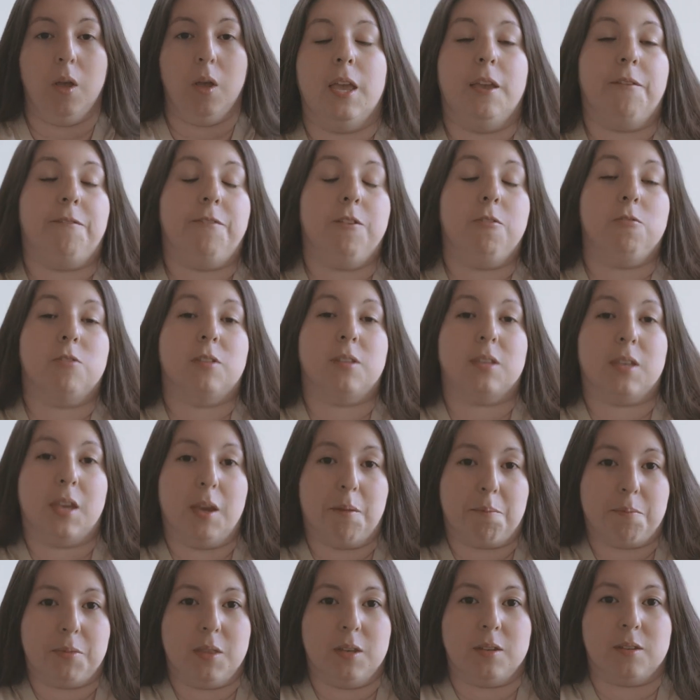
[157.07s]
If you
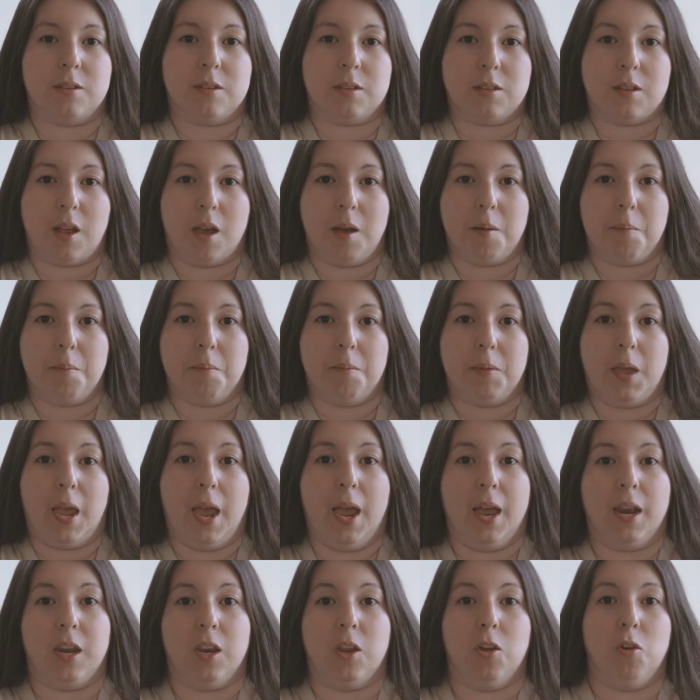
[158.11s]
skip this step
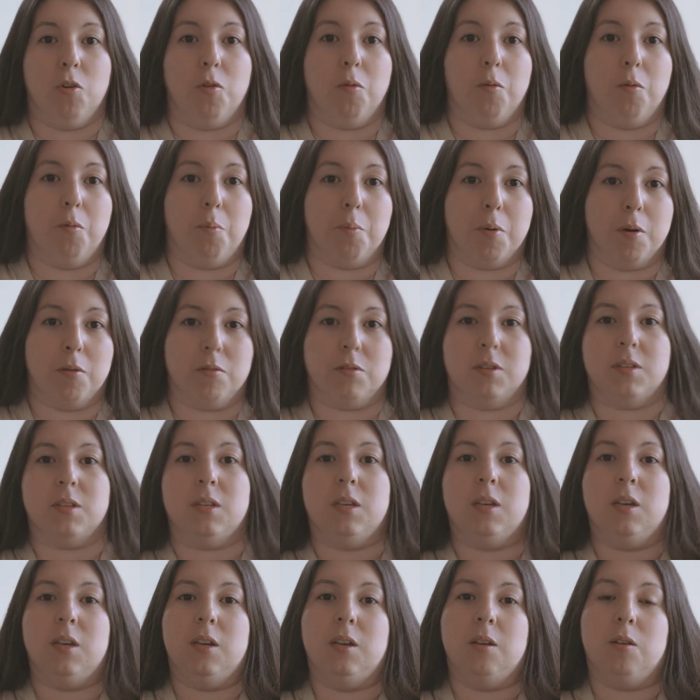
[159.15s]
and you
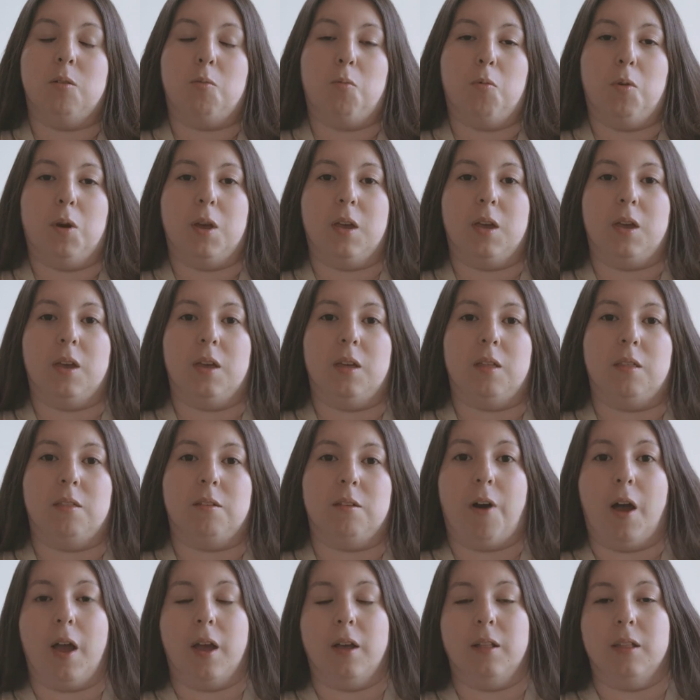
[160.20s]
proceed with
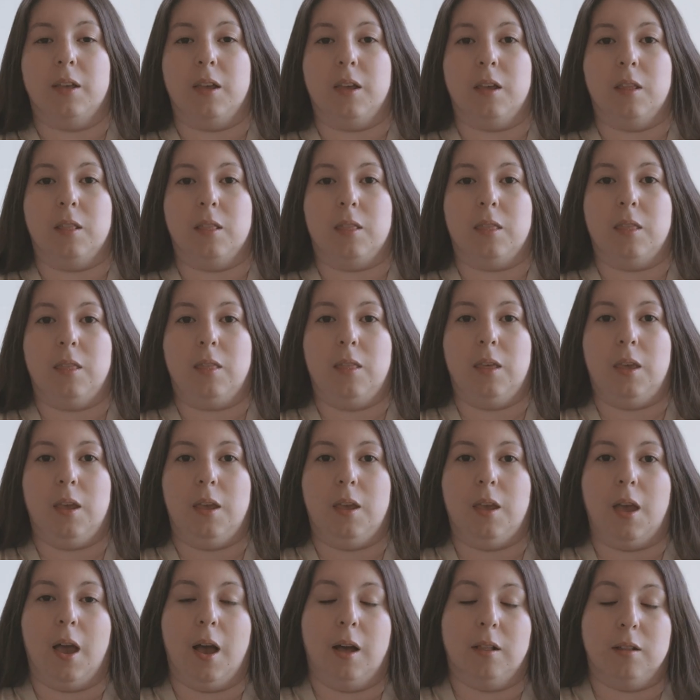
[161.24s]
filing
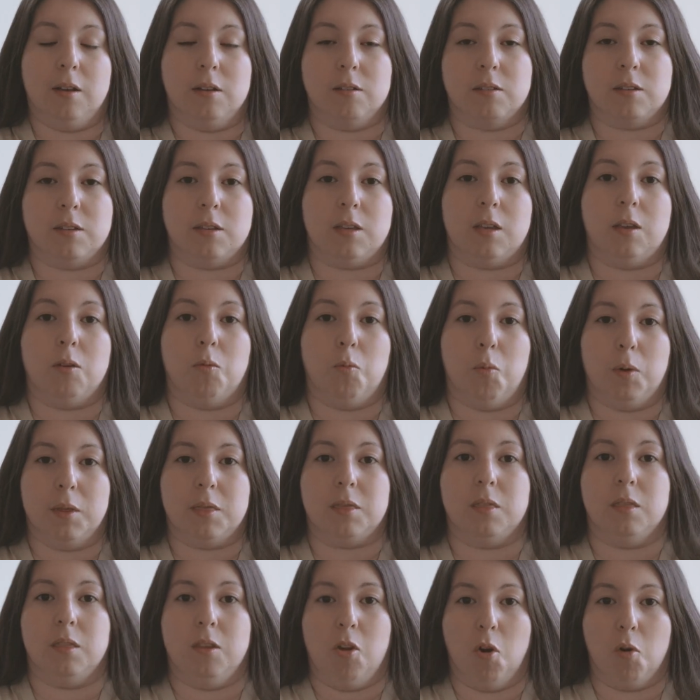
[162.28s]
the LLC with
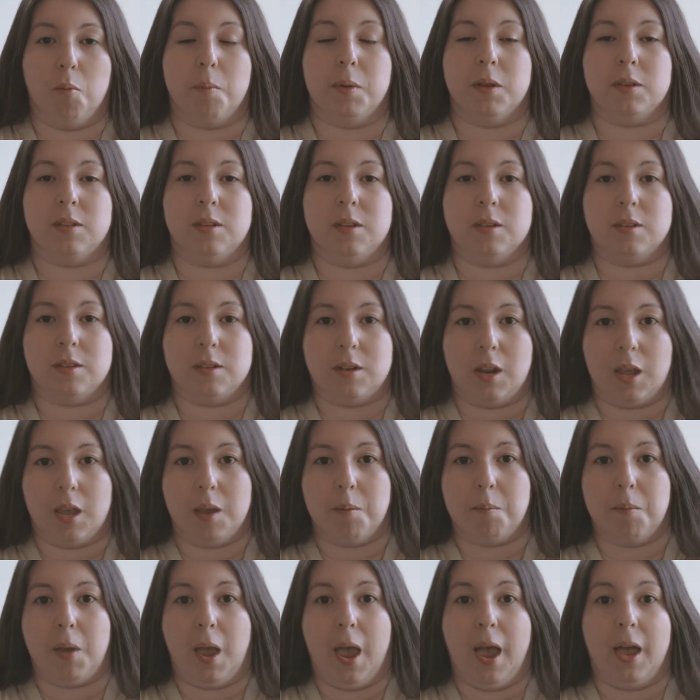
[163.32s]
your business
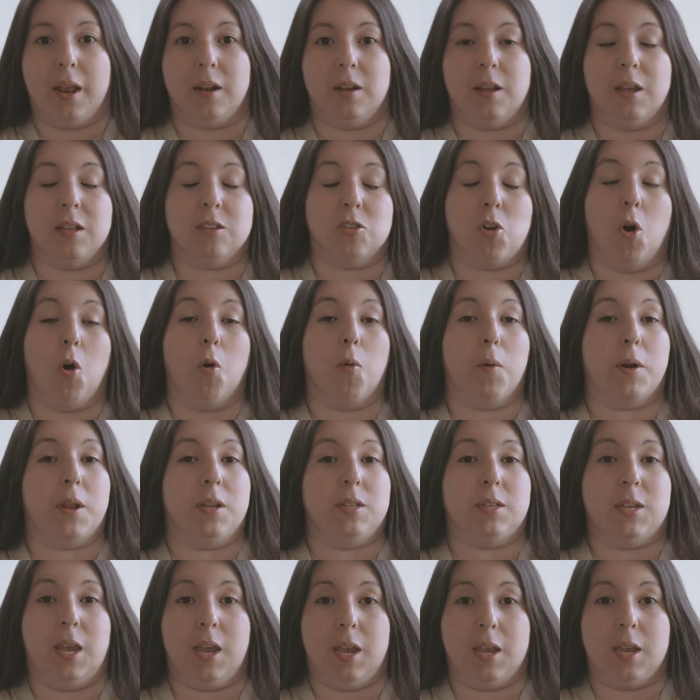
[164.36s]
name and it's already
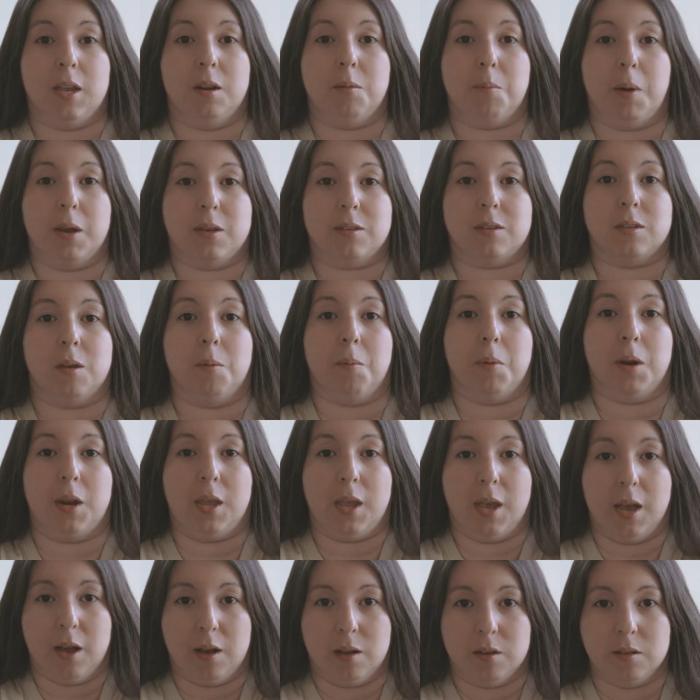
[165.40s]
taken by
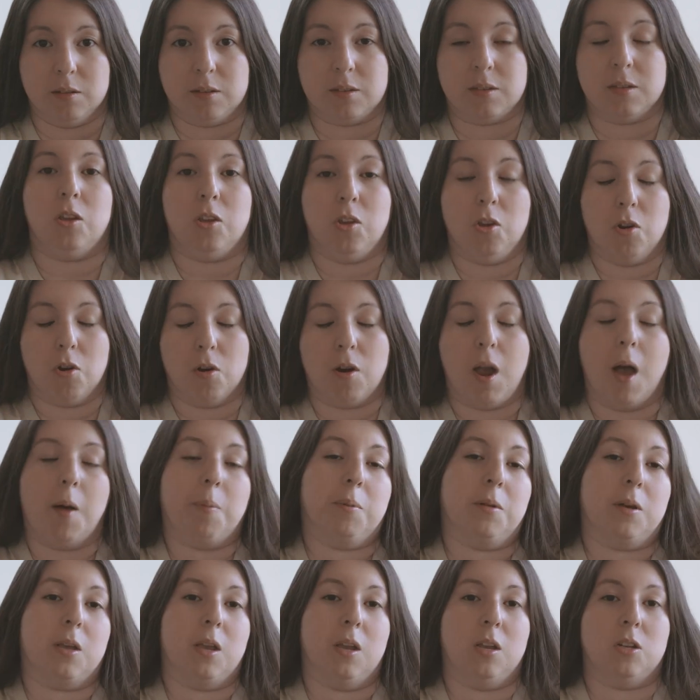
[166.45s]
somebody else, your
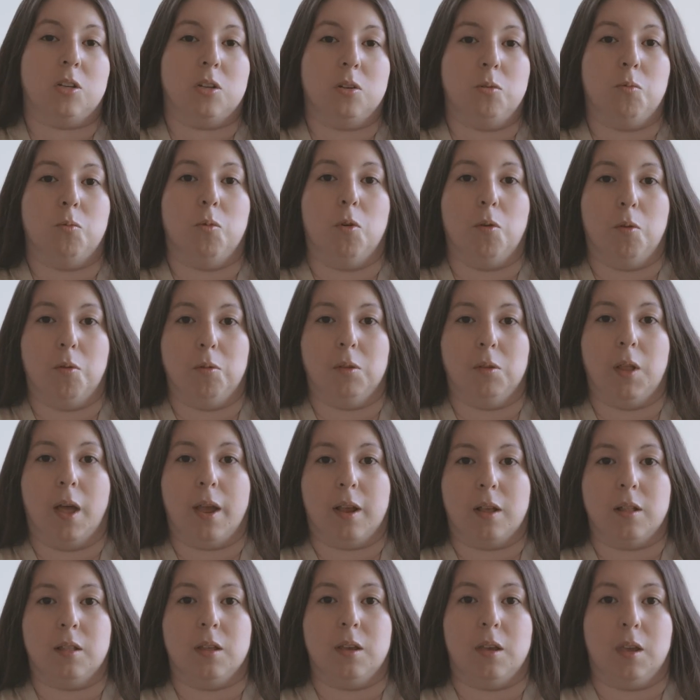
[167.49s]
application will
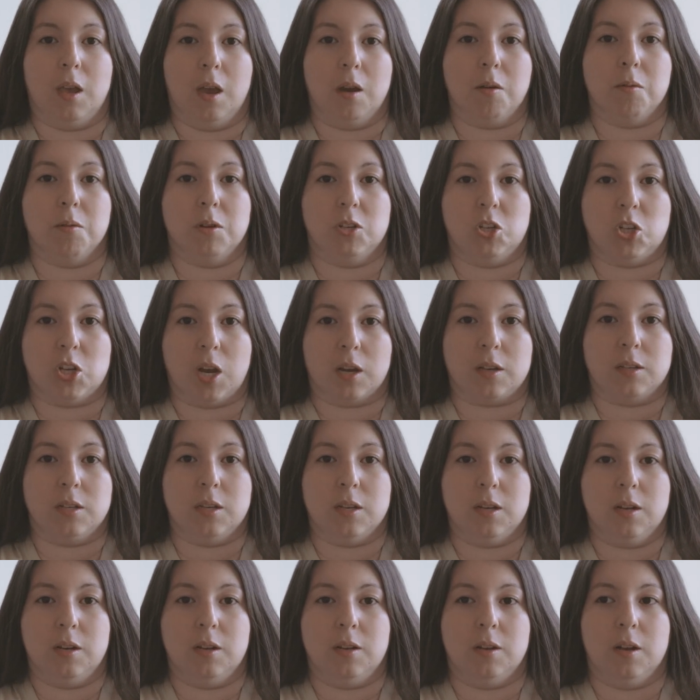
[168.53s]
likely get
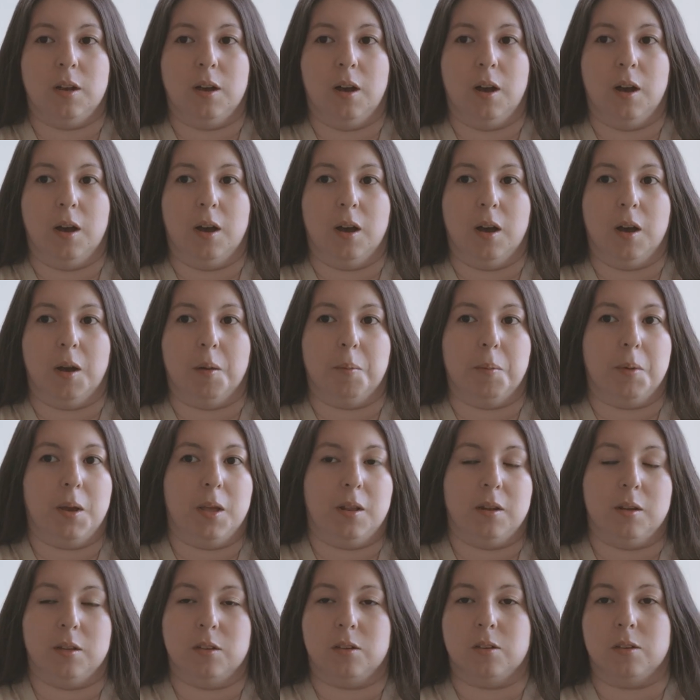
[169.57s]
rejected,
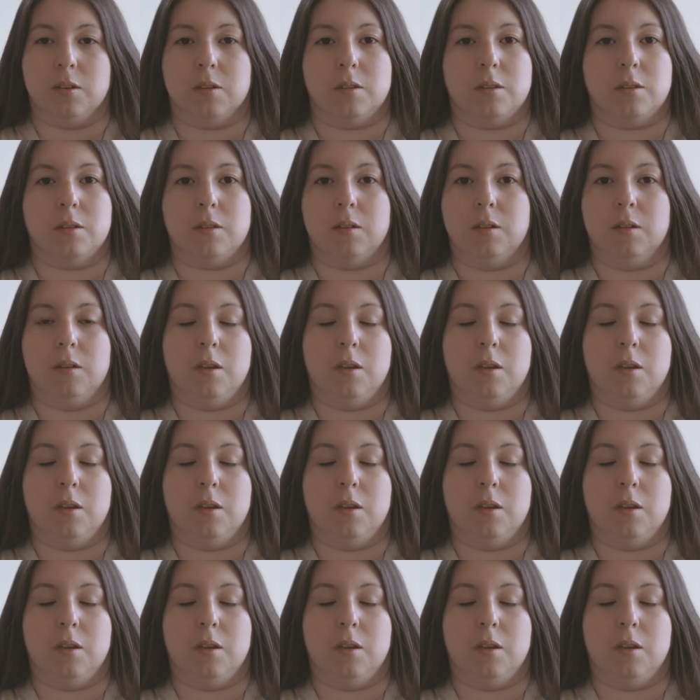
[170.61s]
and it's just,